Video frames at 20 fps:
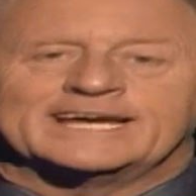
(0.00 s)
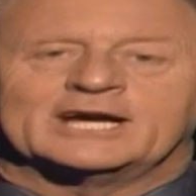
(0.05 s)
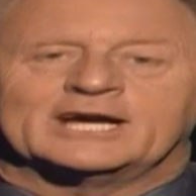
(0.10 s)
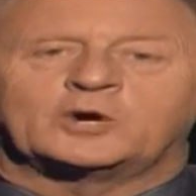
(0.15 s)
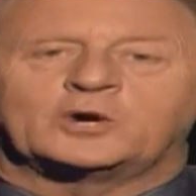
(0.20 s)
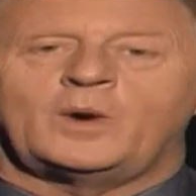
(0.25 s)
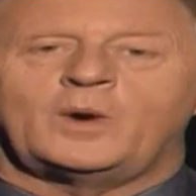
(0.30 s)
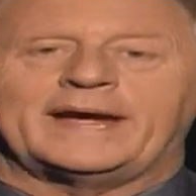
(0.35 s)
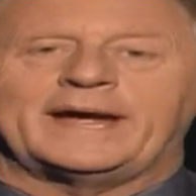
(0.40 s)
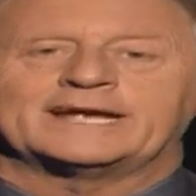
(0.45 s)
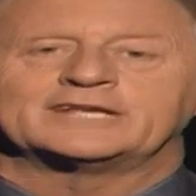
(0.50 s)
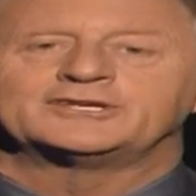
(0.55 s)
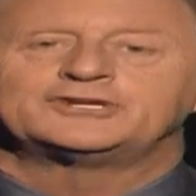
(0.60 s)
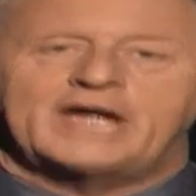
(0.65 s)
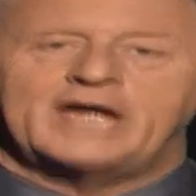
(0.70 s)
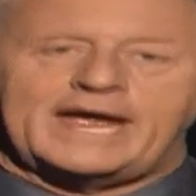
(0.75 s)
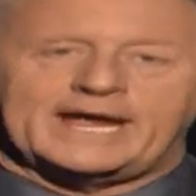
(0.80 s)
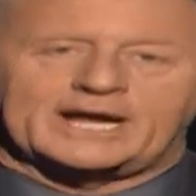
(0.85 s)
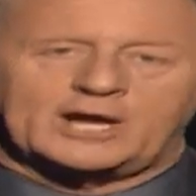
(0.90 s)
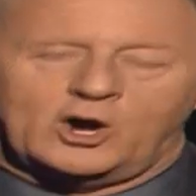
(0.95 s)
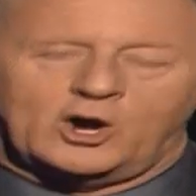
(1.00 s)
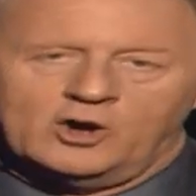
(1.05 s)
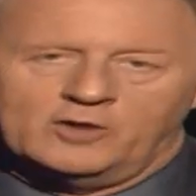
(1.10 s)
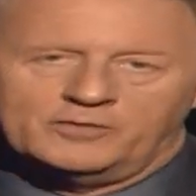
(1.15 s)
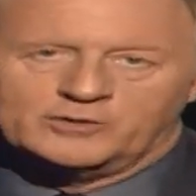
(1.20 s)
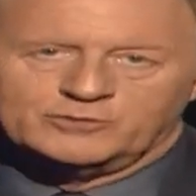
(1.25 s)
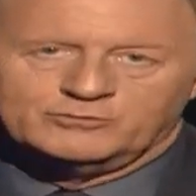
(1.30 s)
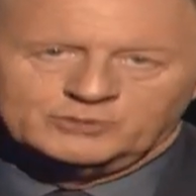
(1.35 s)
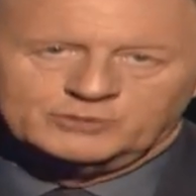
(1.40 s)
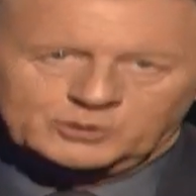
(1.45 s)
take a quick check
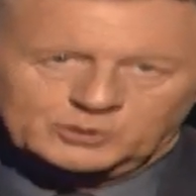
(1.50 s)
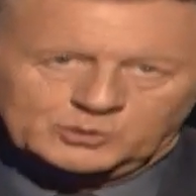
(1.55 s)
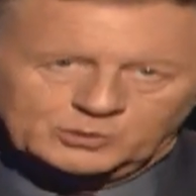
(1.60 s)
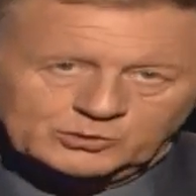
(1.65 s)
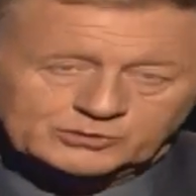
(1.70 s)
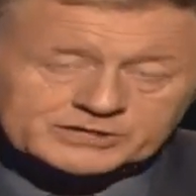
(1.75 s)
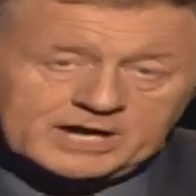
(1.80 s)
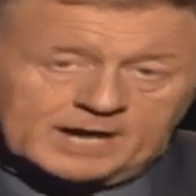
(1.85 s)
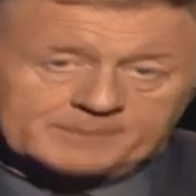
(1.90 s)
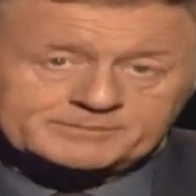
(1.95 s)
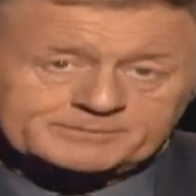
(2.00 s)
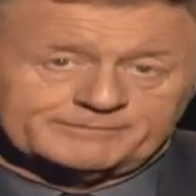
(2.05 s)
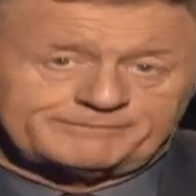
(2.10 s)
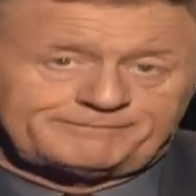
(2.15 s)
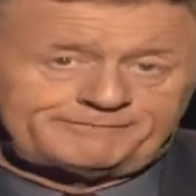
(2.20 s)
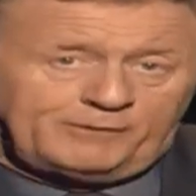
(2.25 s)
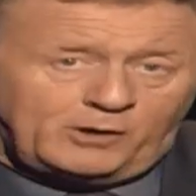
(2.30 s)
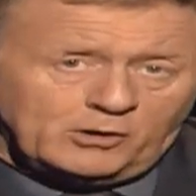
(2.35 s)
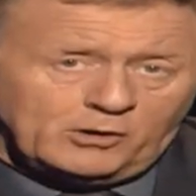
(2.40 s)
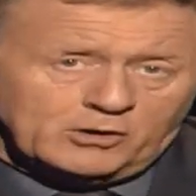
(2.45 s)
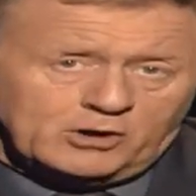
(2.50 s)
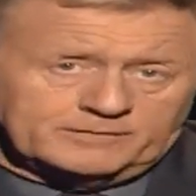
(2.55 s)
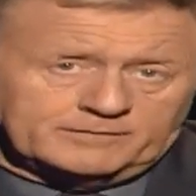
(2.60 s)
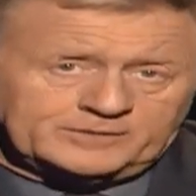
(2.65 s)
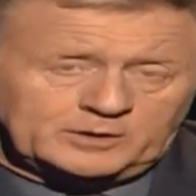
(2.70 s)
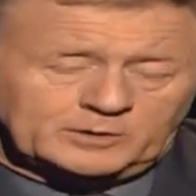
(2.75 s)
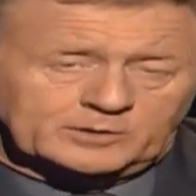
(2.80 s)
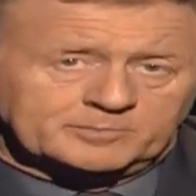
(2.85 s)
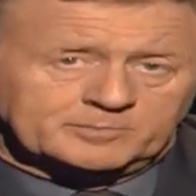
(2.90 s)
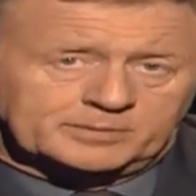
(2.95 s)
on the rules. Up to four
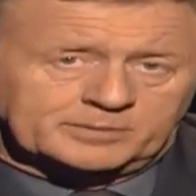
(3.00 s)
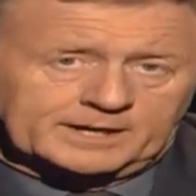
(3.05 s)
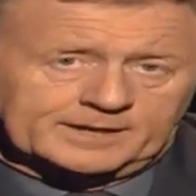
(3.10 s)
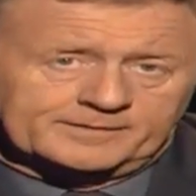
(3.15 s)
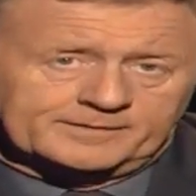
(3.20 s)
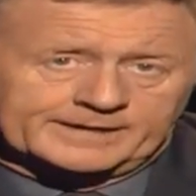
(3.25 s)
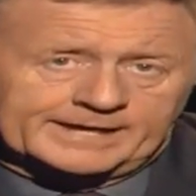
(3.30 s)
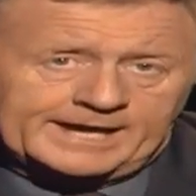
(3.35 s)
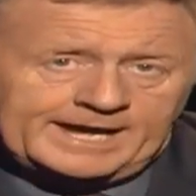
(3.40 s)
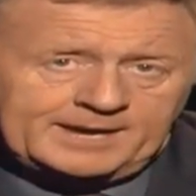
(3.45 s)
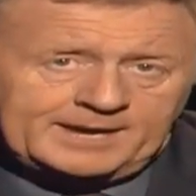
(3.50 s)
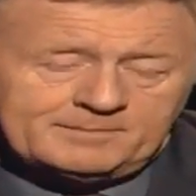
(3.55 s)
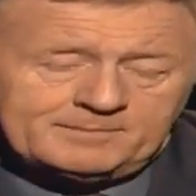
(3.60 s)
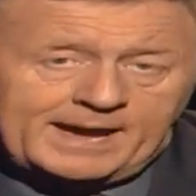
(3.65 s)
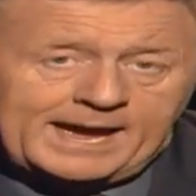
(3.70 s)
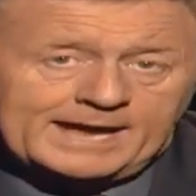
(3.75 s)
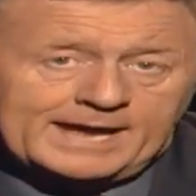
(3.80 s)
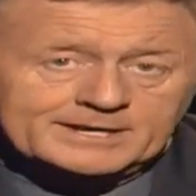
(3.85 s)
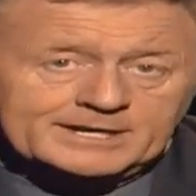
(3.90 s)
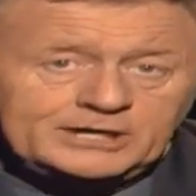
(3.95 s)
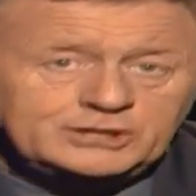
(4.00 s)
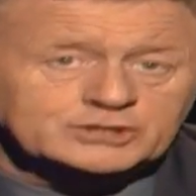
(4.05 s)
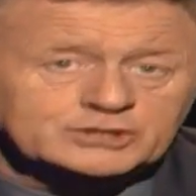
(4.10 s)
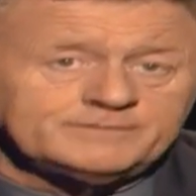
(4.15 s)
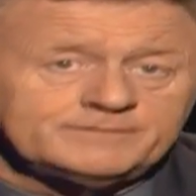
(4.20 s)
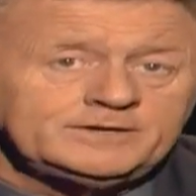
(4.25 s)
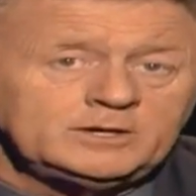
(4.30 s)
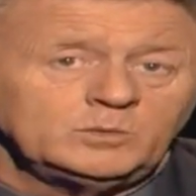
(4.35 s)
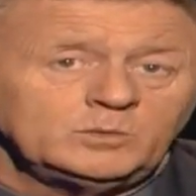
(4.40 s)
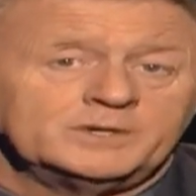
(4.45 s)
of you can play the game, and each
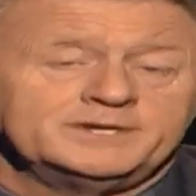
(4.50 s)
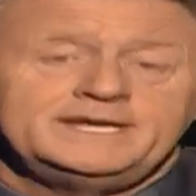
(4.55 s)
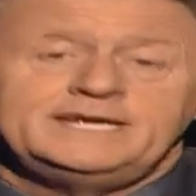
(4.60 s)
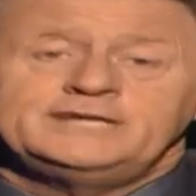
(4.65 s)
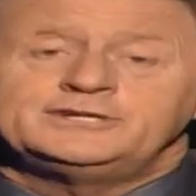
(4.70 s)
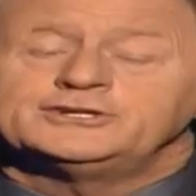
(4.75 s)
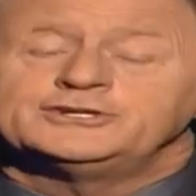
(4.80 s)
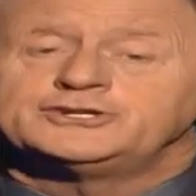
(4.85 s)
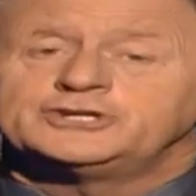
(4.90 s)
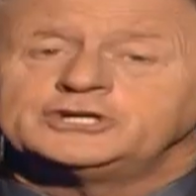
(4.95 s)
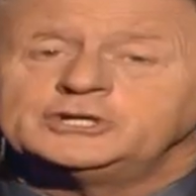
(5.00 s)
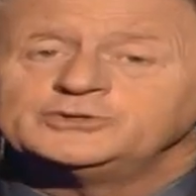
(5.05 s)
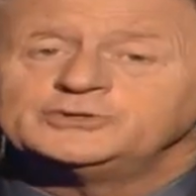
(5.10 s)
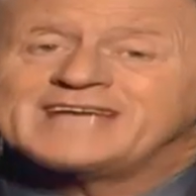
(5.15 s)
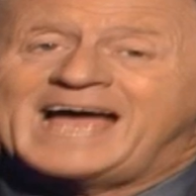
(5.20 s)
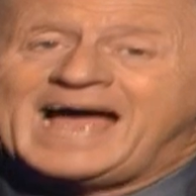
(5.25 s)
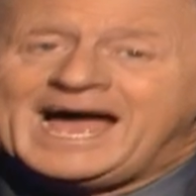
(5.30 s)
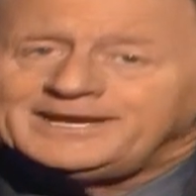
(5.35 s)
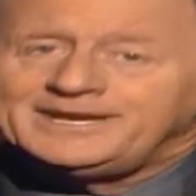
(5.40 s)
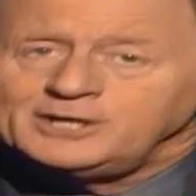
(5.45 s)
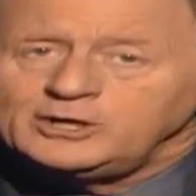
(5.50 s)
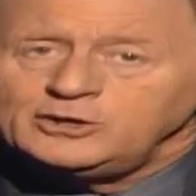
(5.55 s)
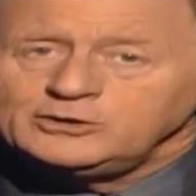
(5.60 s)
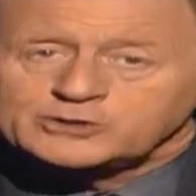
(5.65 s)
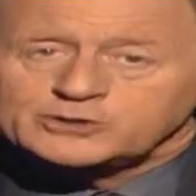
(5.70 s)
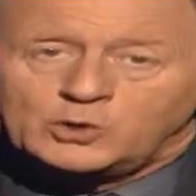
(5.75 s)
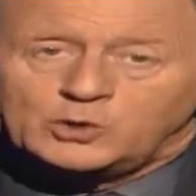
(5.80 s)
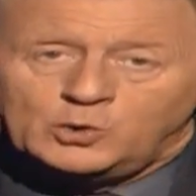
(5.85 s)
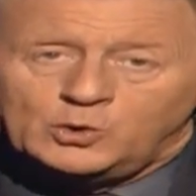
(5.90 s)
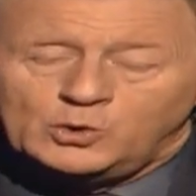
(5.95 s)
of you will need to choose
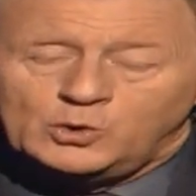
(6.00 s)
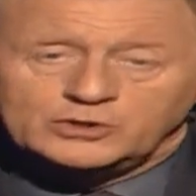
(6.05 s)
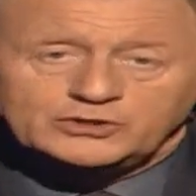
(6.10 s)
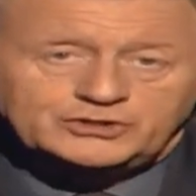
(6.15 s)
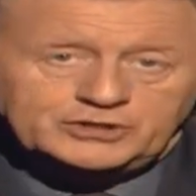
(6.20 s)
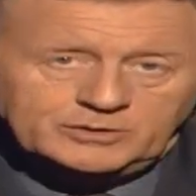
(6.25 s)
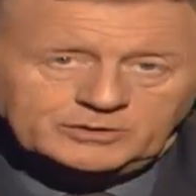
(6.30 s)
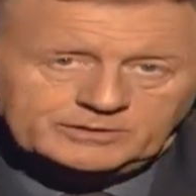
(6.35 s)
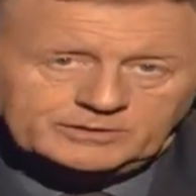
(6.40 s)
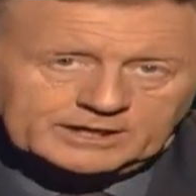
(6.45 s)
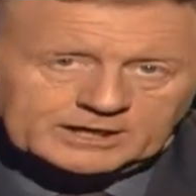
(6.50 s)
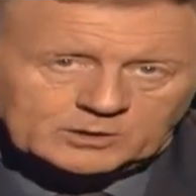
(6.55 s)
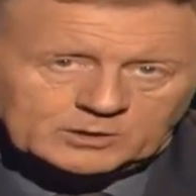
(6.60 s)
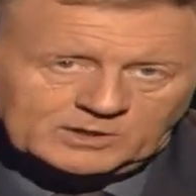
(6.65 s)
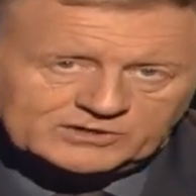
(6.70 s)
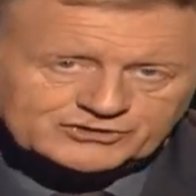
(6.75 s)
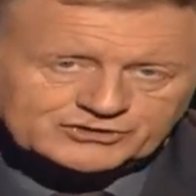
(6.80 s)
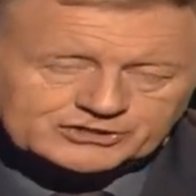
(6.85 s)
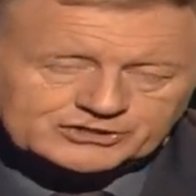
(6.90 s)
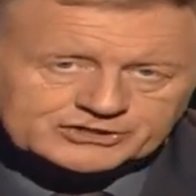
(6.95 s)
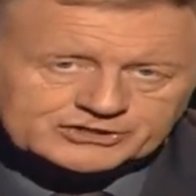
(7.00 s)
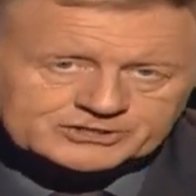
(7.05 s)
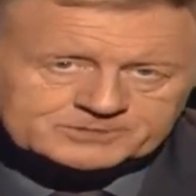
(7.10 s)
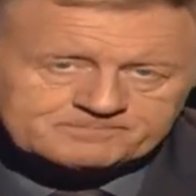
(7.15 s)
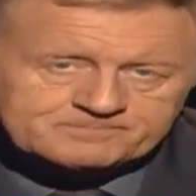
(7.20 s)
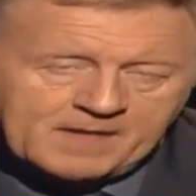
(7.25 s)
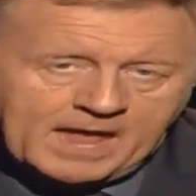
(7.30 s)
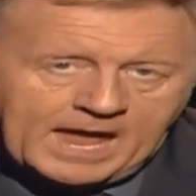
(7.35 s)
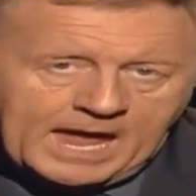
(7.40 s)
adult or junior questions.